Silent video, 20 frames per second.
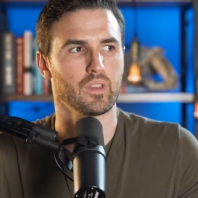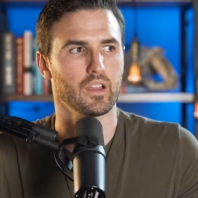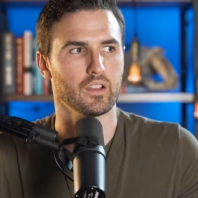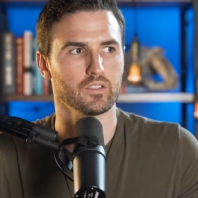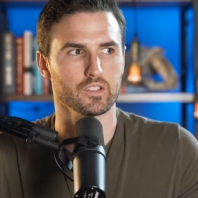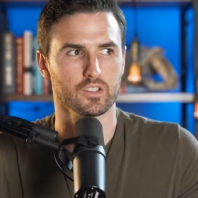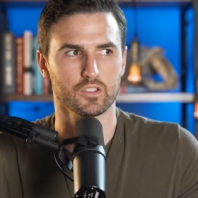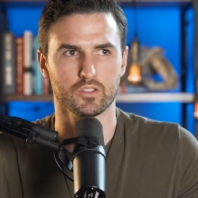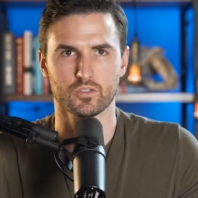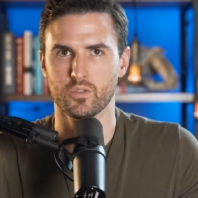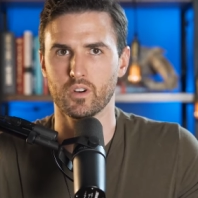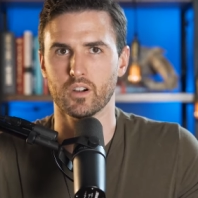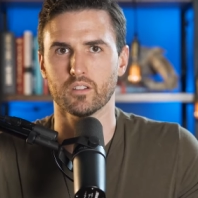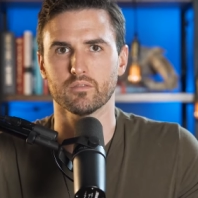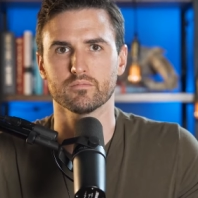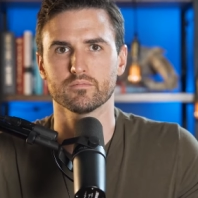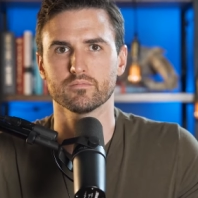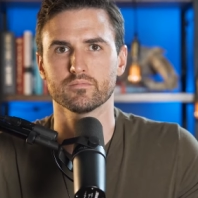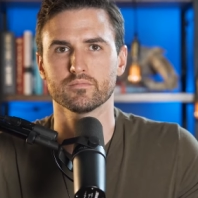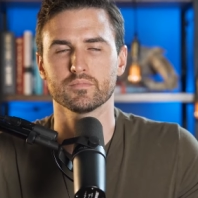I was like, sure,
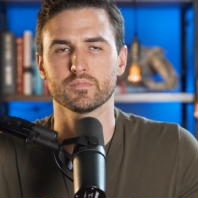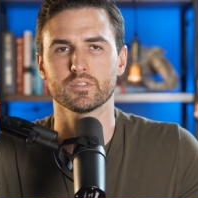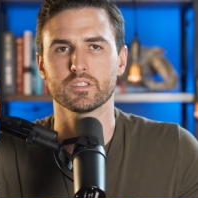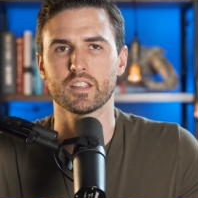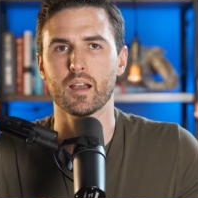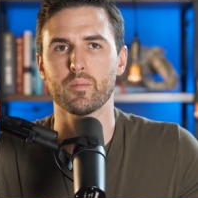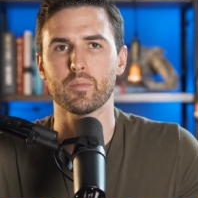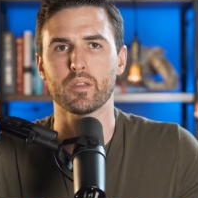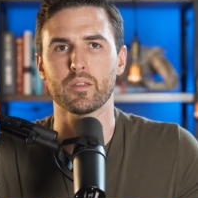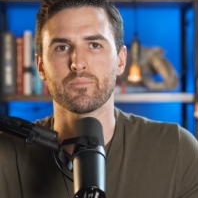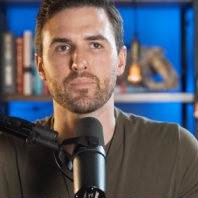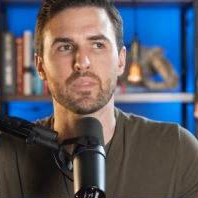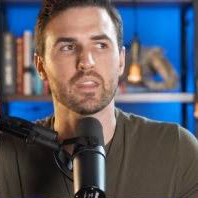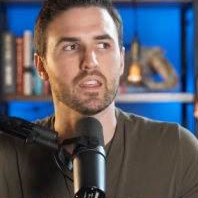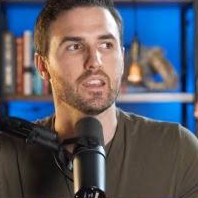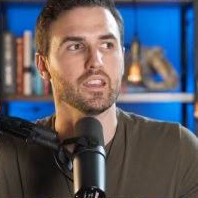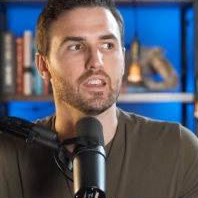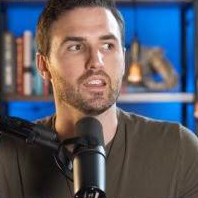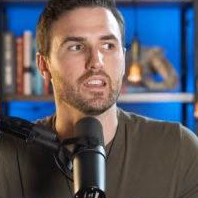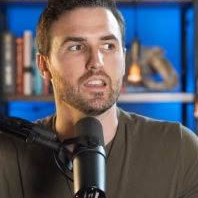tell me.
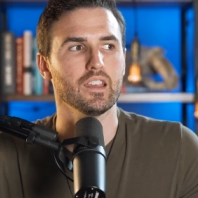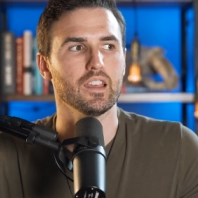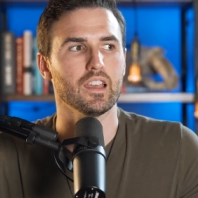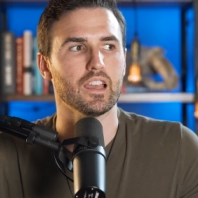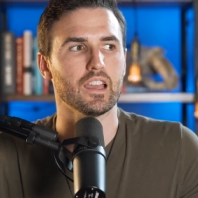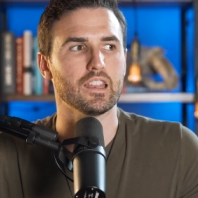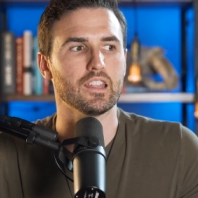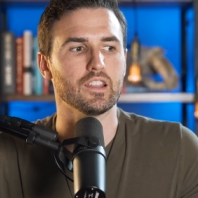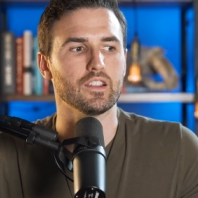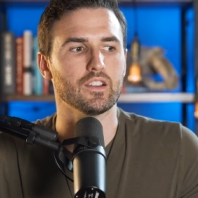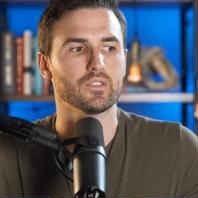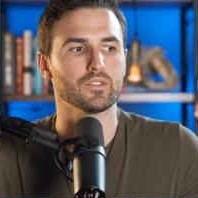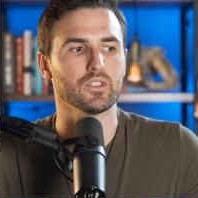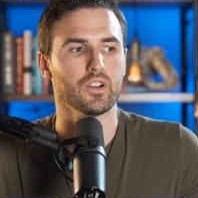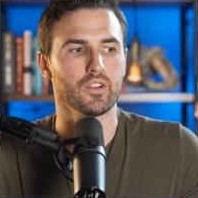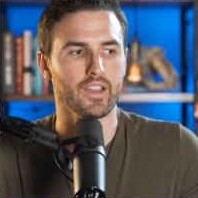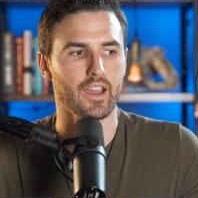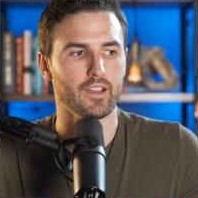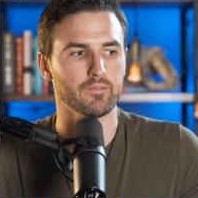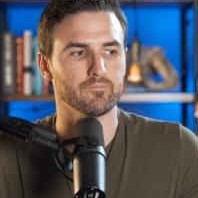And he goes,
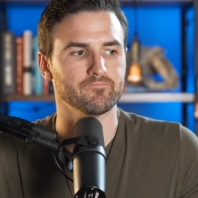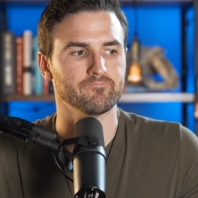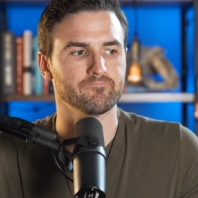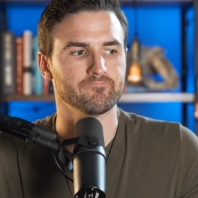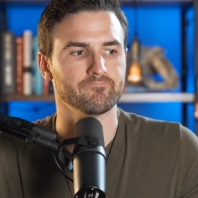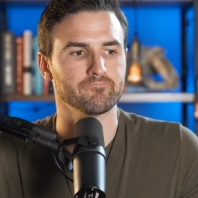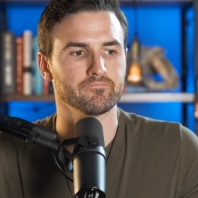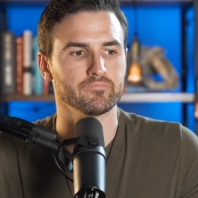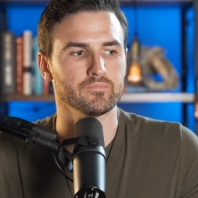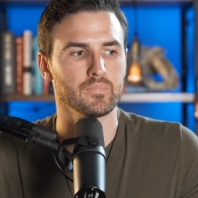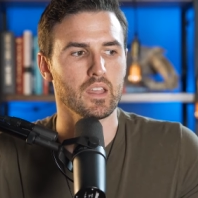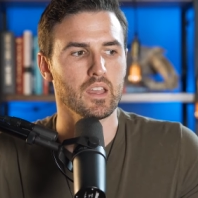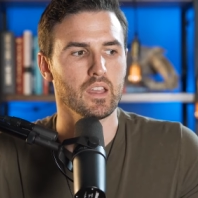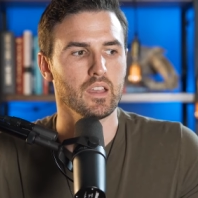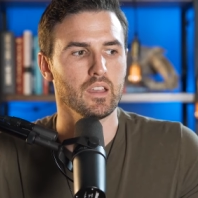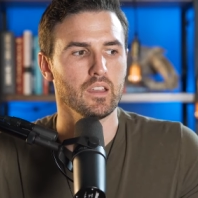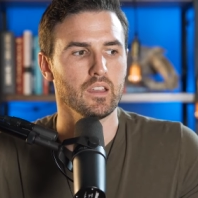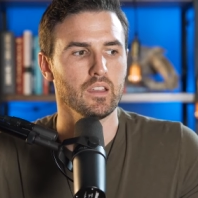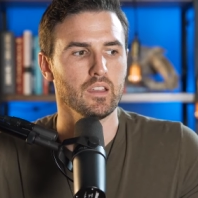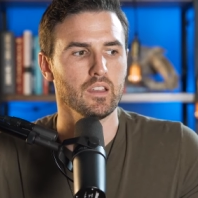okay,
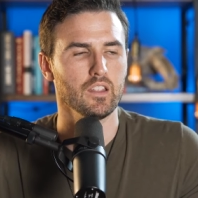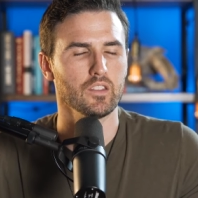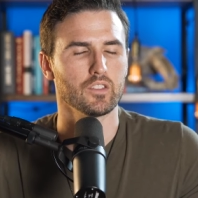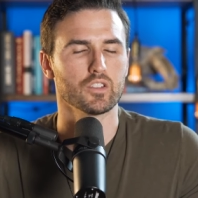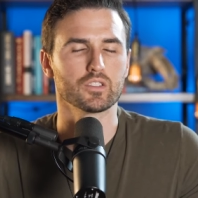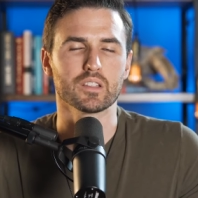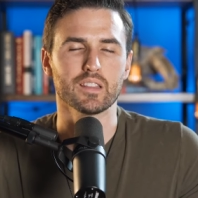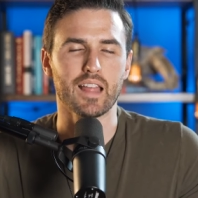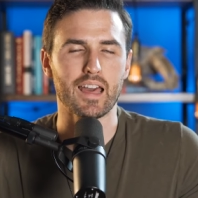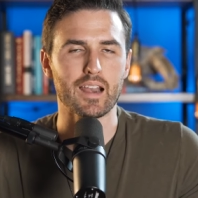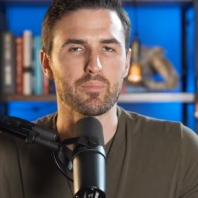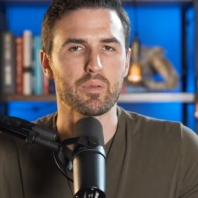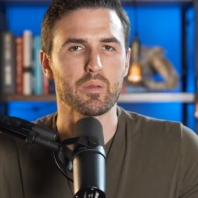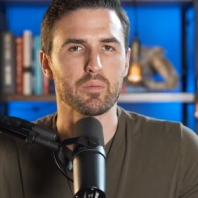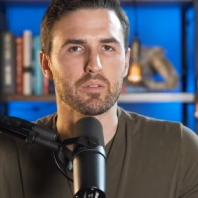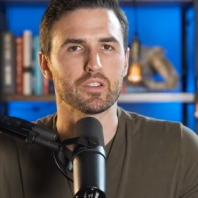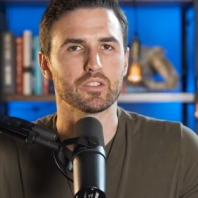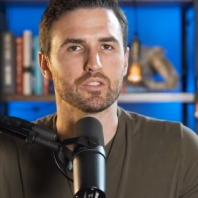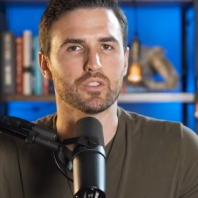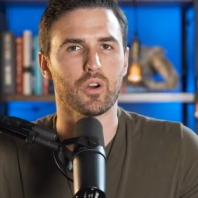there's a lot of
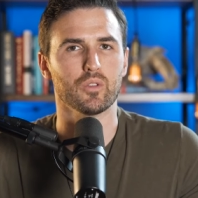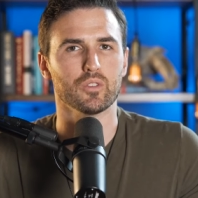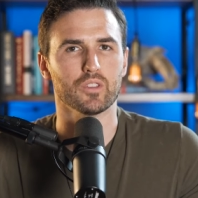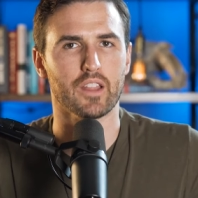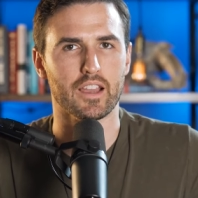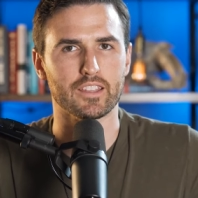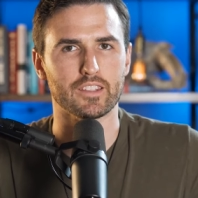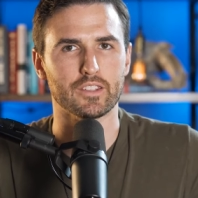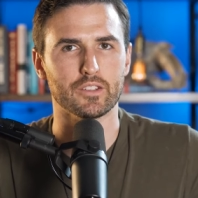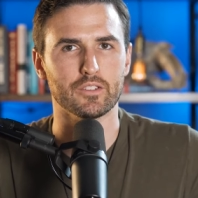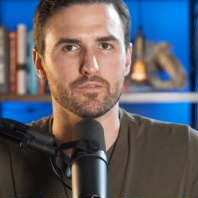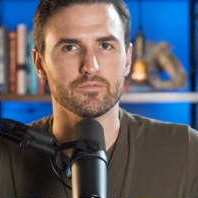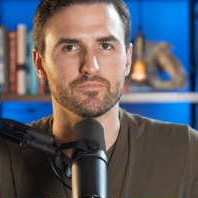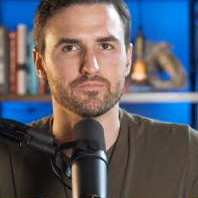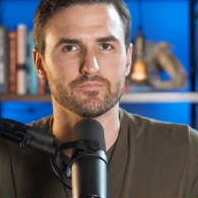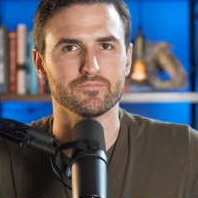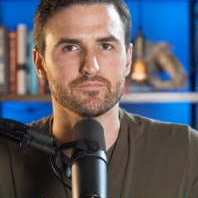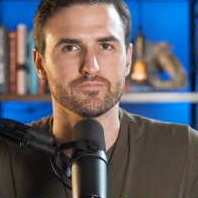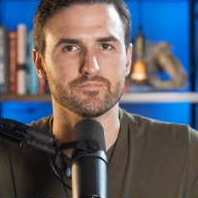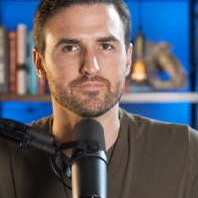people that don't like you.
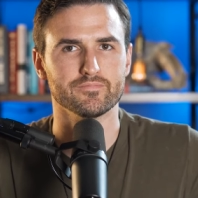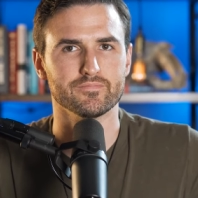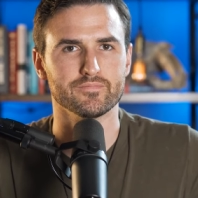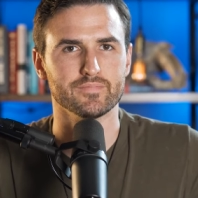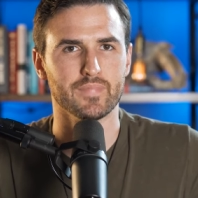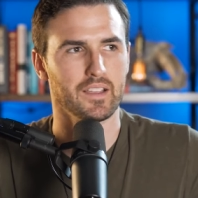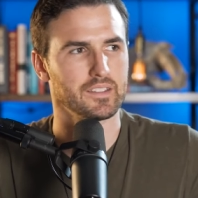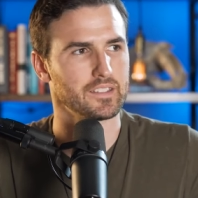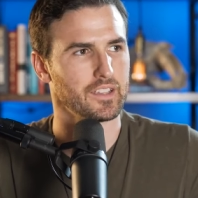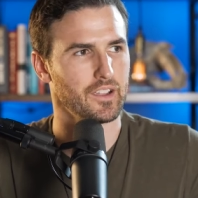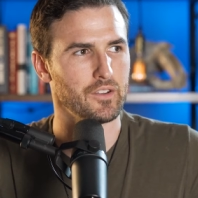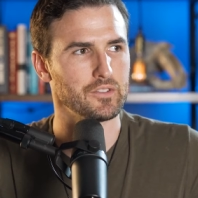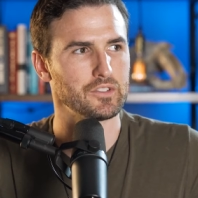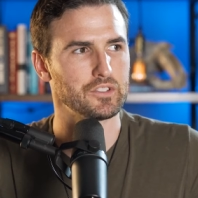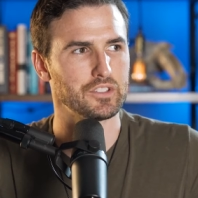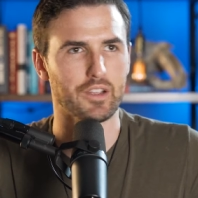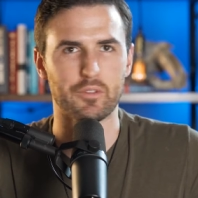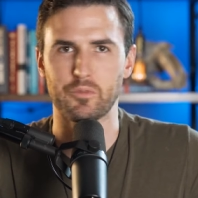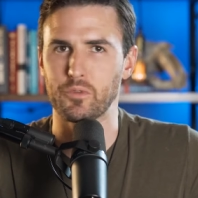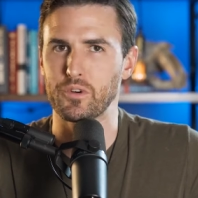I was like, oh,
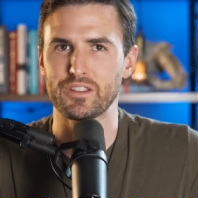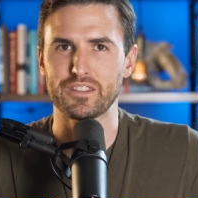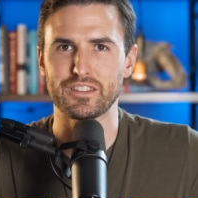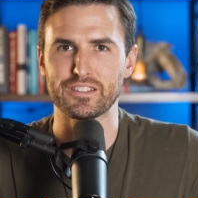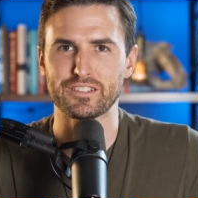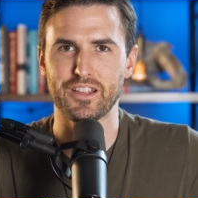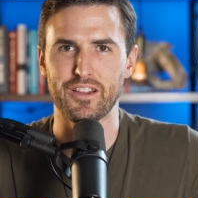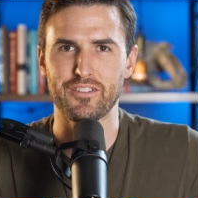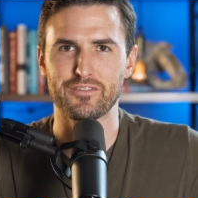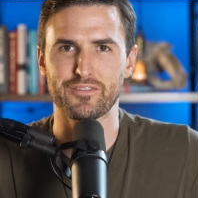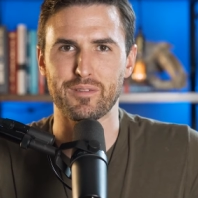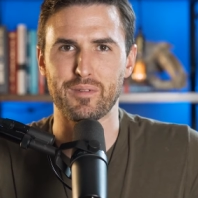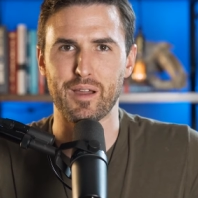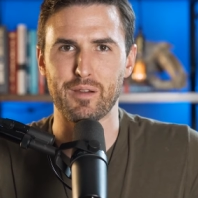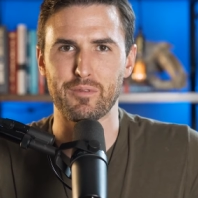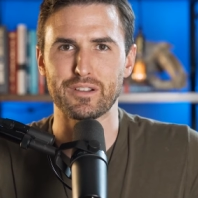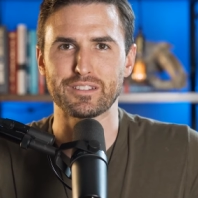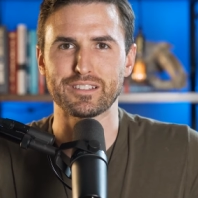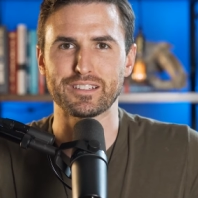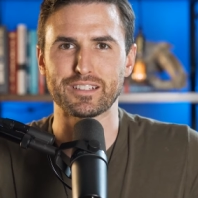sh- where did this come from?
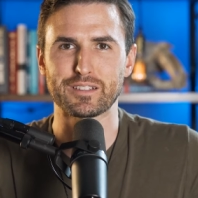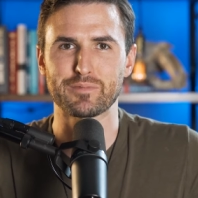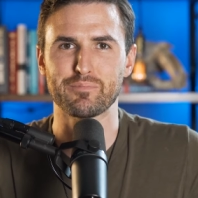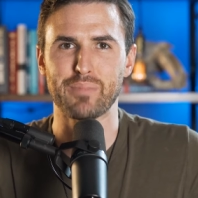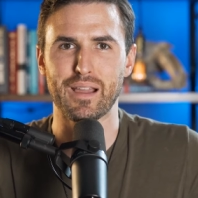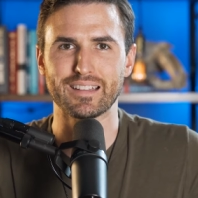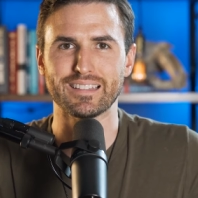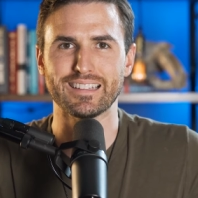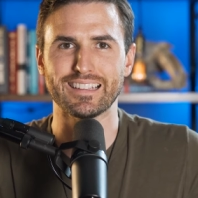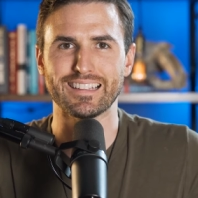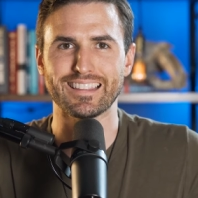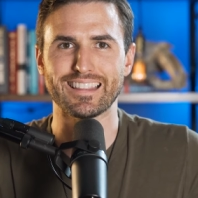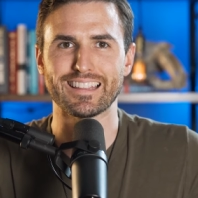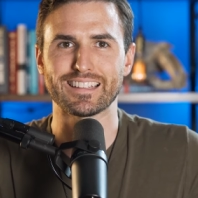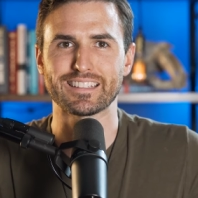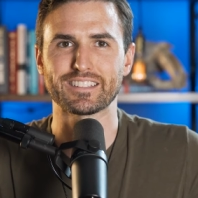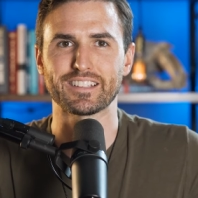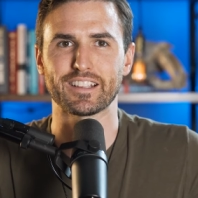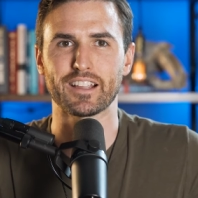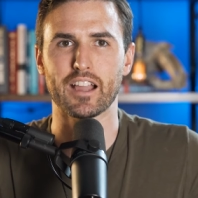I wasn't expecting
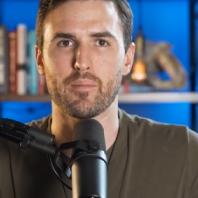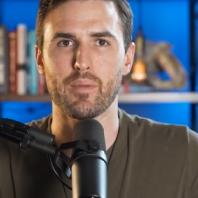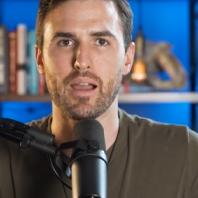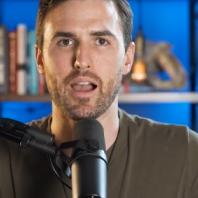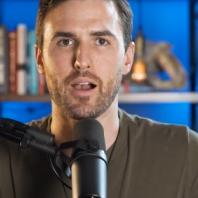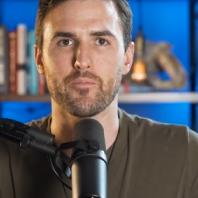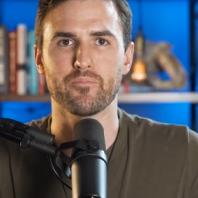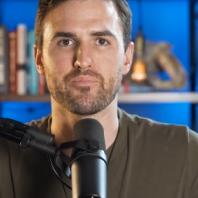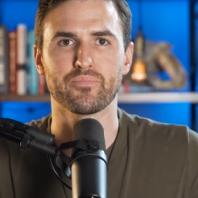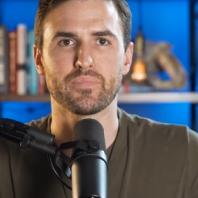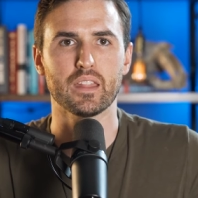this to come out.